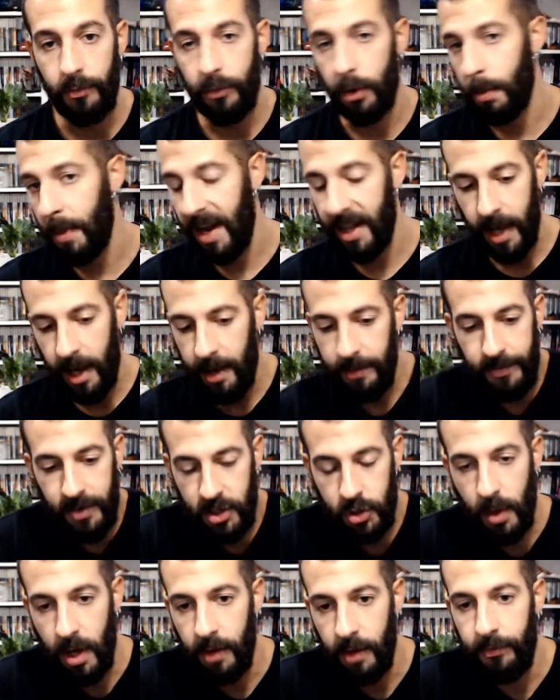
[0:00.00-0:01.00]
my life as
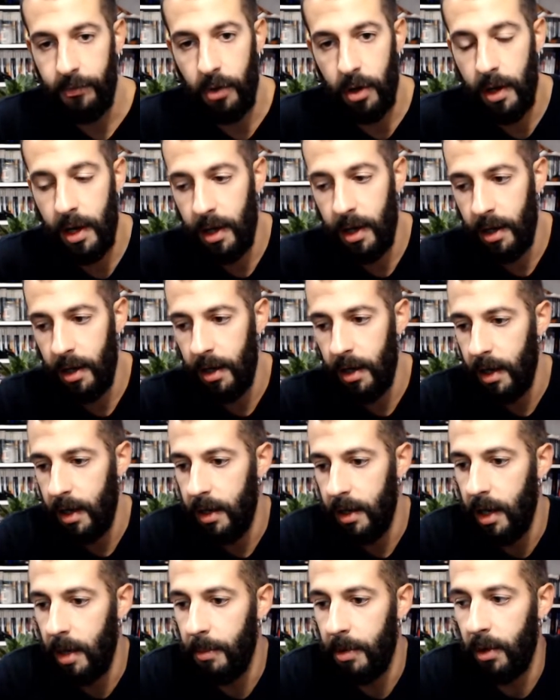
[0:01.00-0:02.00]
well, for a
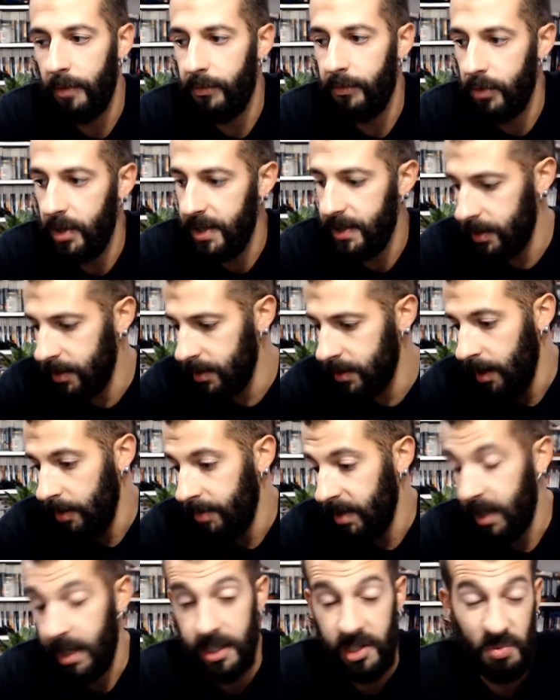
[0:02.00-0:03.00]
number of reasons.
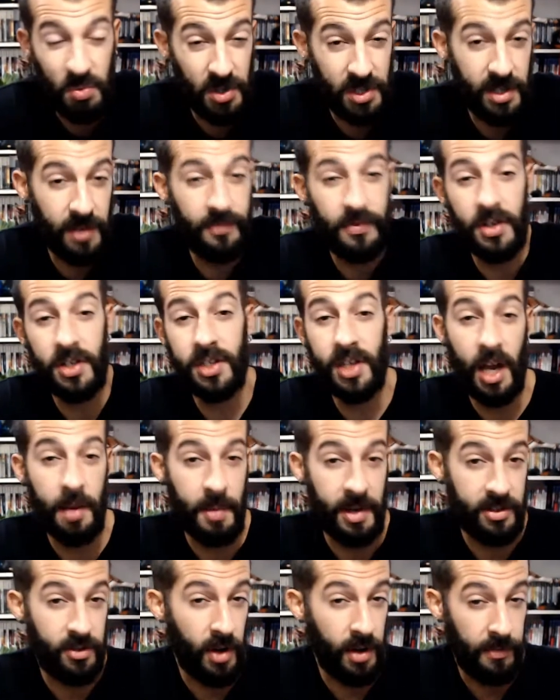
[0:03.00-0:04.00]
Because it was the first time I
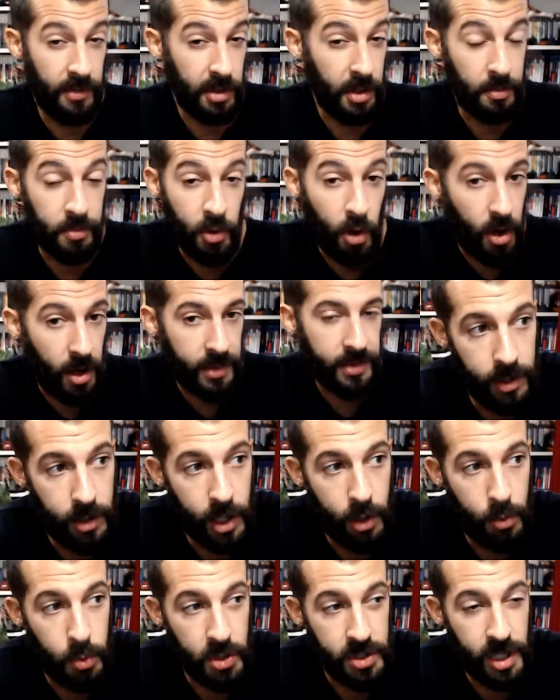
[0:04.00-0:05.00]
traveled abroad.
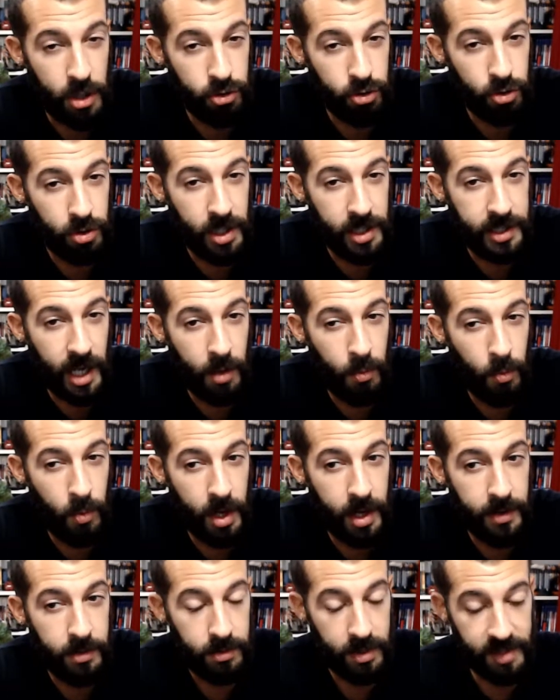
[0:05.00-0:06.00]
It was also the time
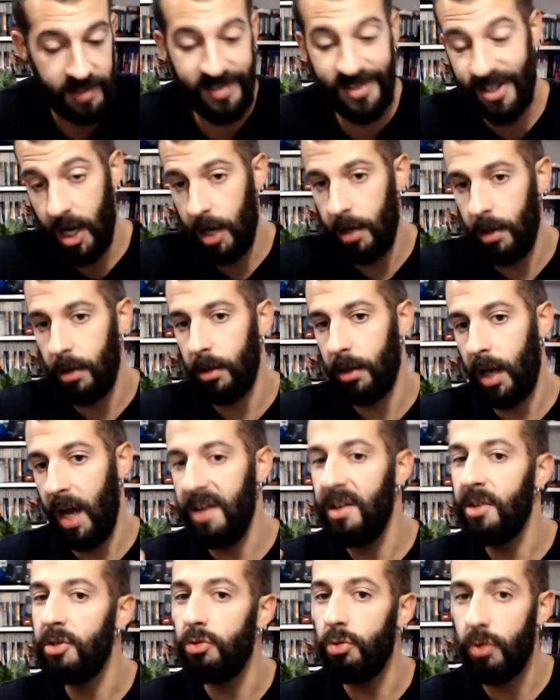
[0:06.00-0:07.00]
where the channel kind
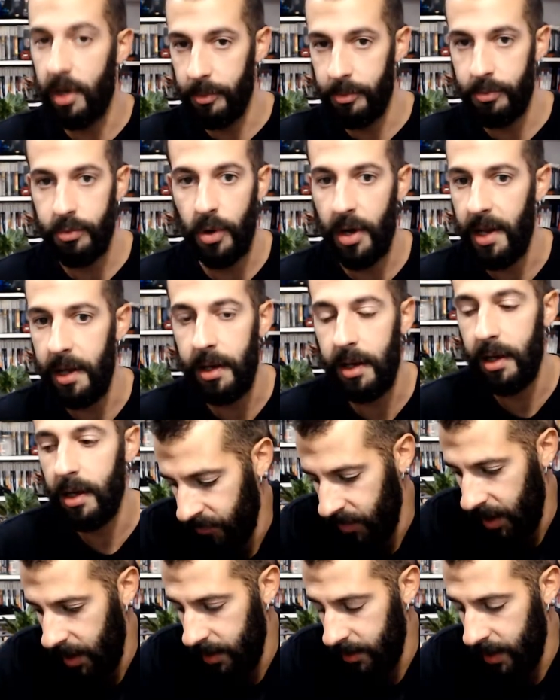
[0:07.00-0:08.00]
of took a break,
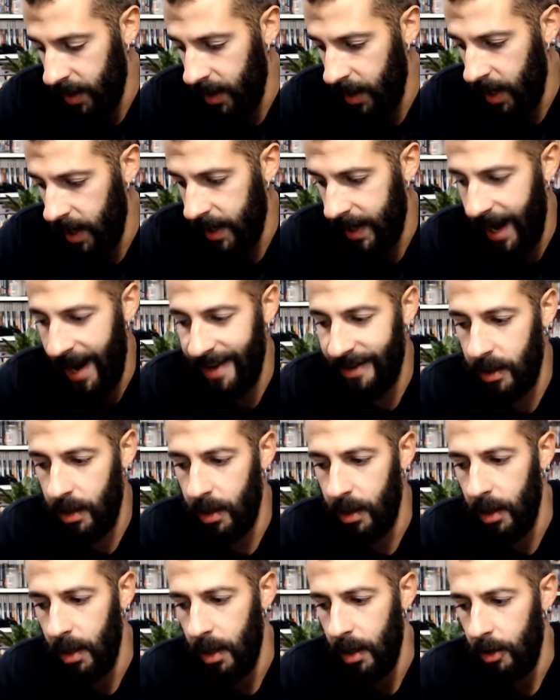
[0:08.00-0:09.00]
and I kind of
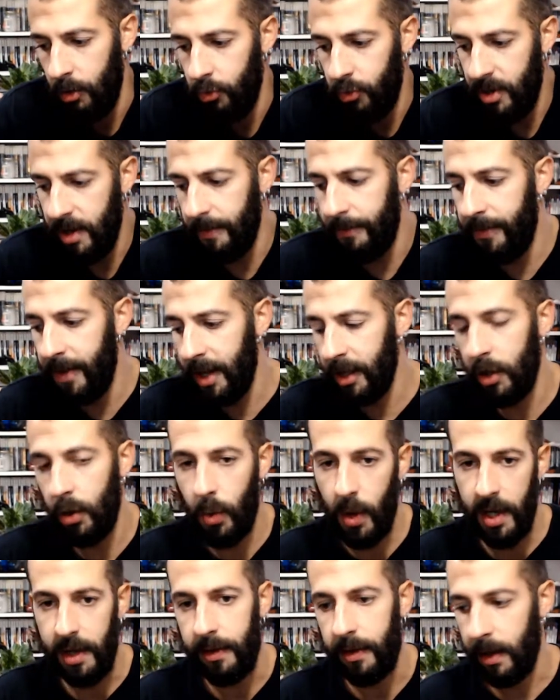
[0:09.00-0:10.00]

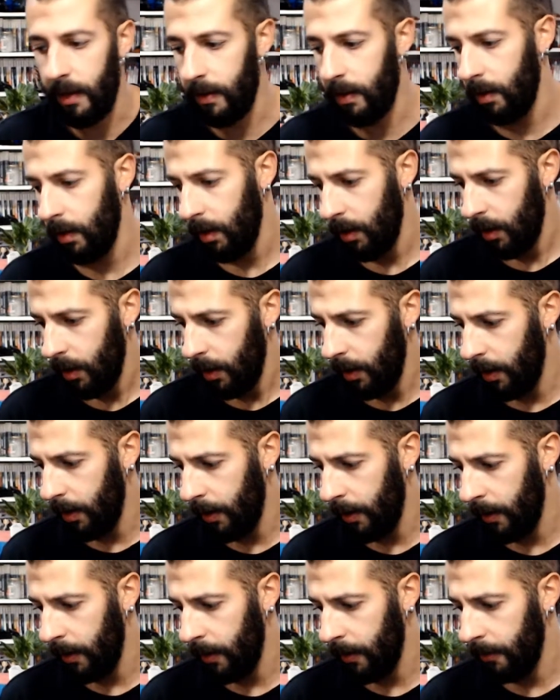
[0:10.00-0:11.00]
reevaluated
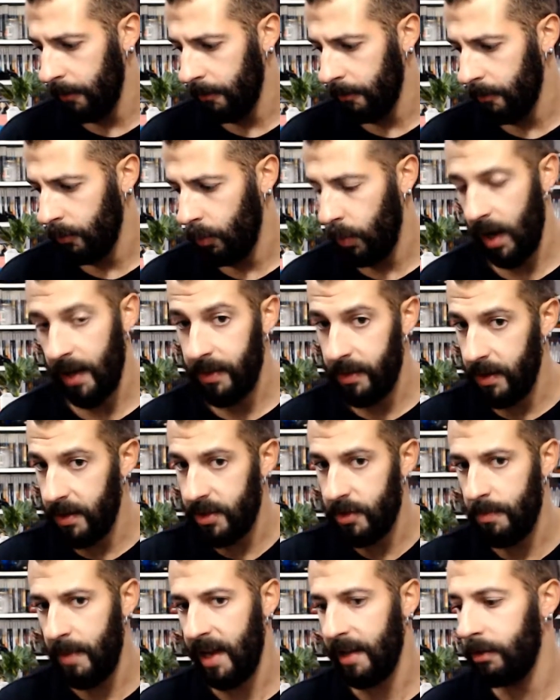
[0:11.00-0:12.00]
what this
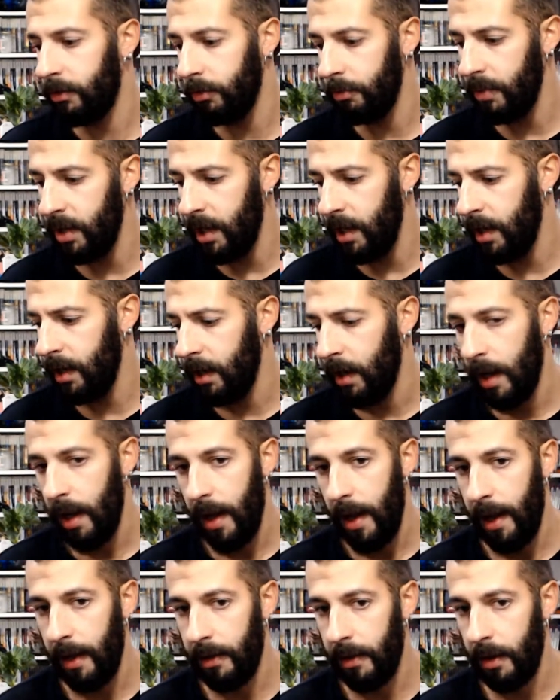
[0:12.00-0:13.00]
meant to me
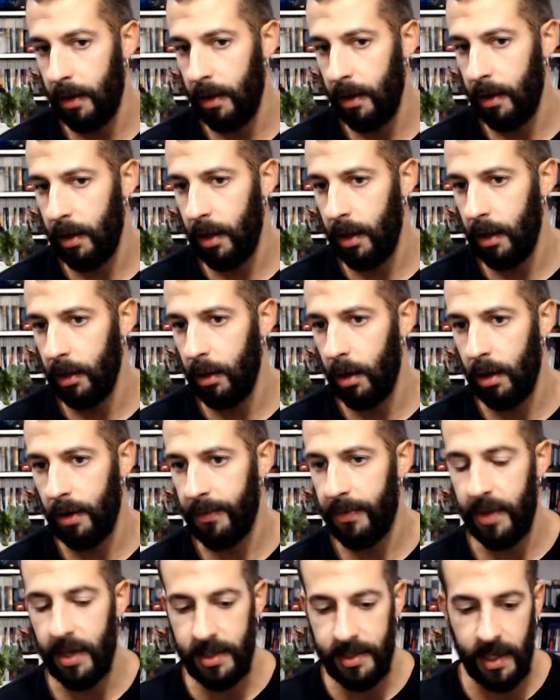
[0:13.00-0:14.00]
and a lot of
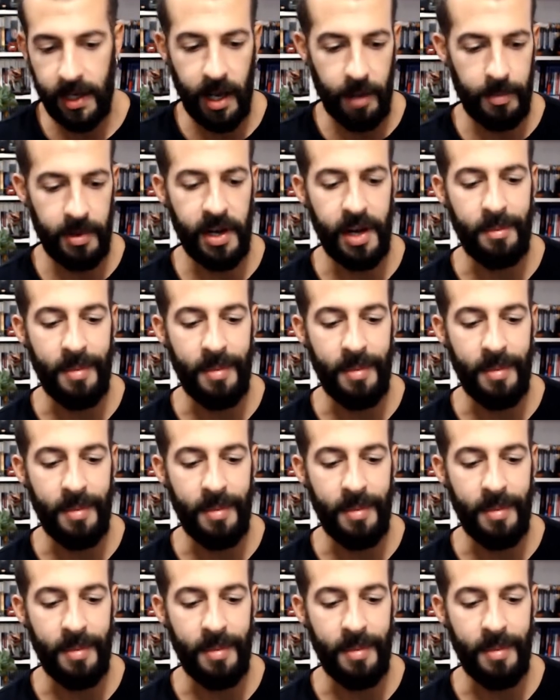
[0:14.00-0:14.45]
things that happened in my